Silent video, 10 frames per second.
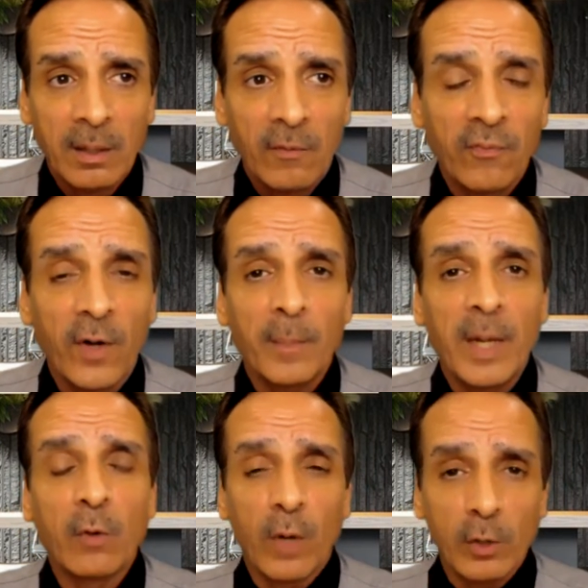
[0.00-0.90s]
from
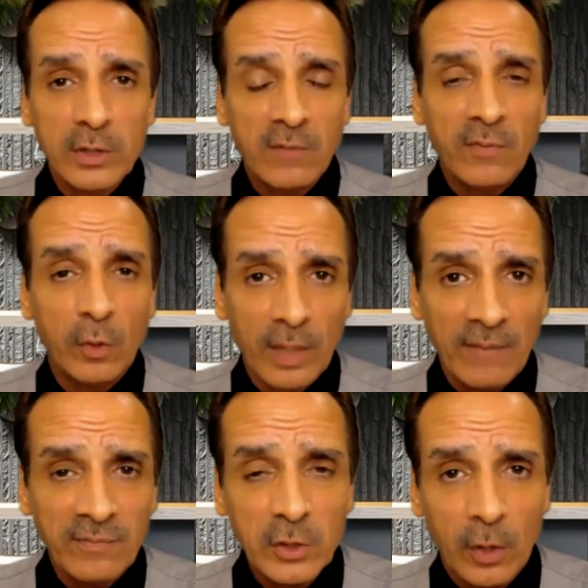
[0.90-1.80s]
a relative who left
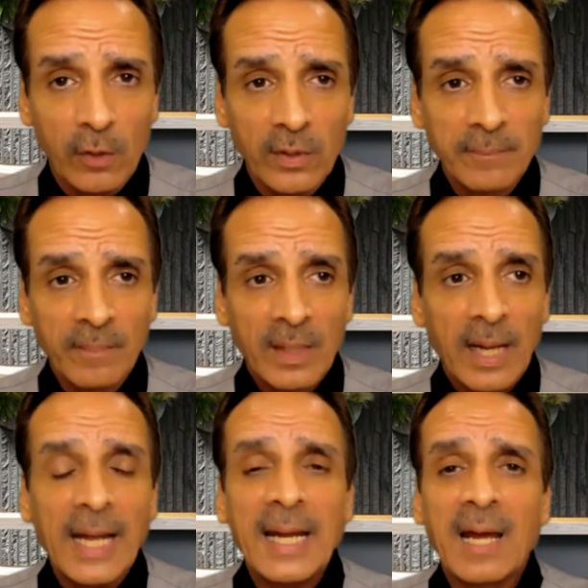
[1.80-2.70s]
this earth,
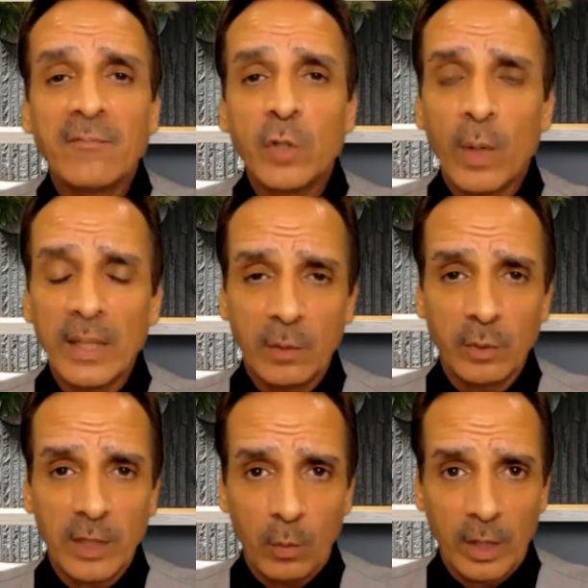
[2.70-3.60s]
and they have no idea
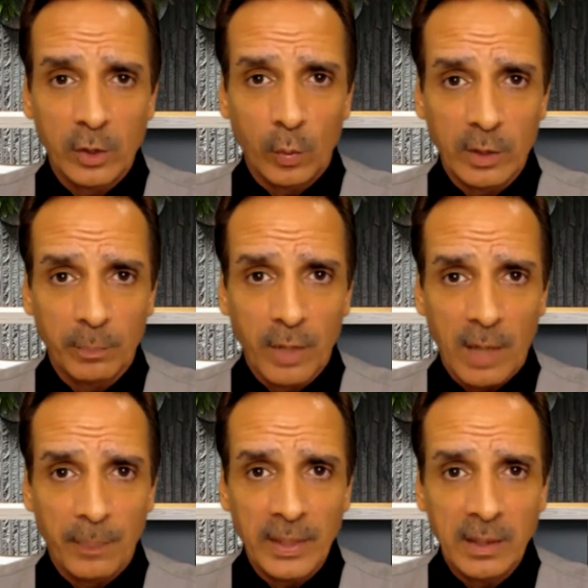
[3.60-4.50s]
what they want to do with the
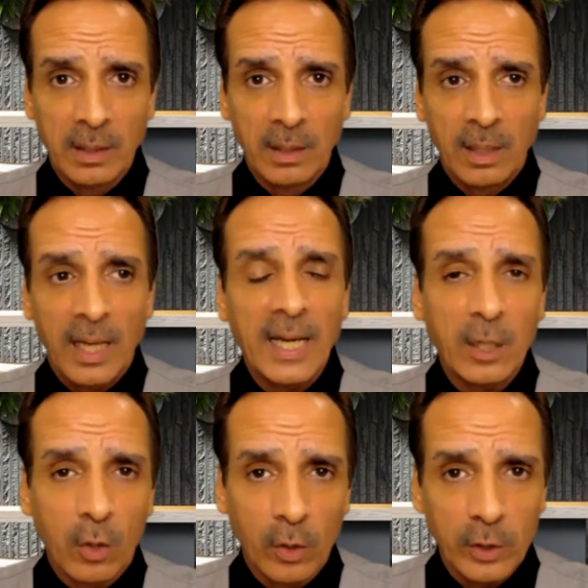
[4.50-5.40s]
property. And they
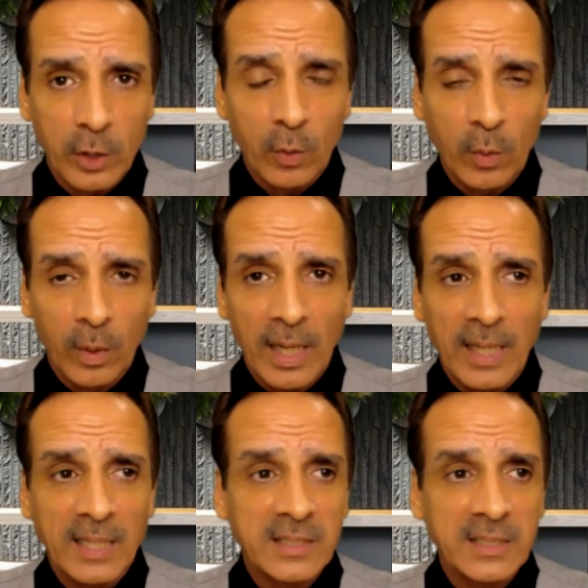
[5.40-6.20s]
call you and they